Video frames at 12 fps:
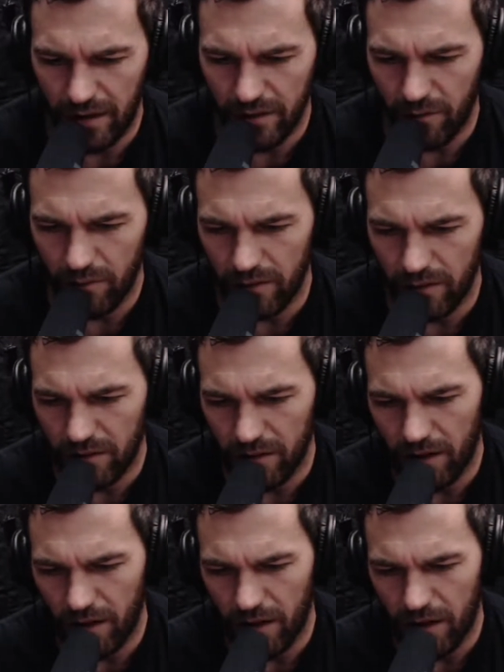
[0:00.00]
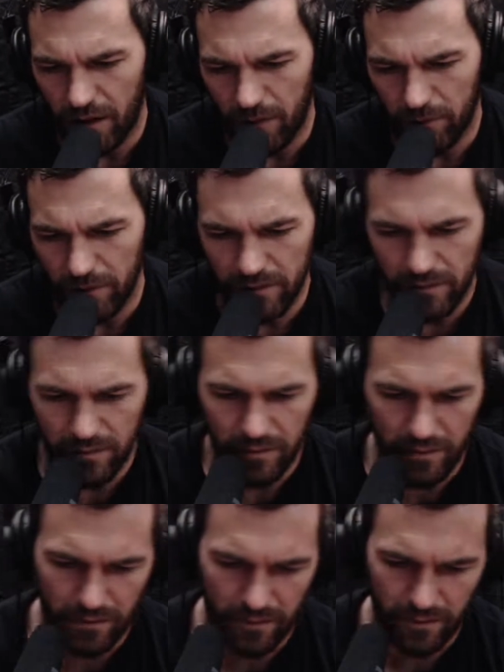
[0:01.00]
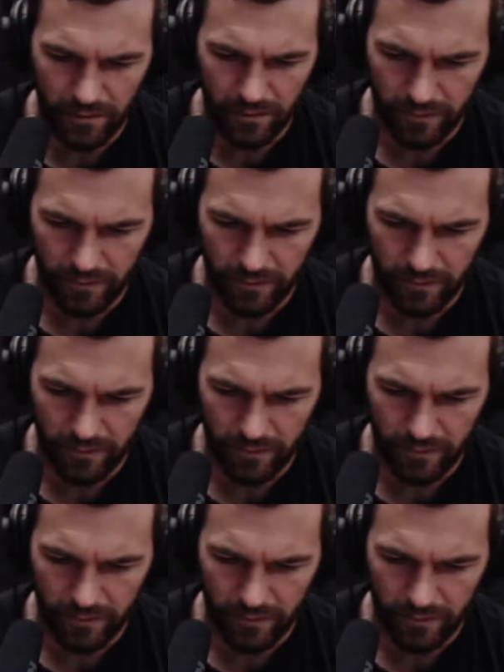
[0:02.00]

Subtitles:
going. Let's see here.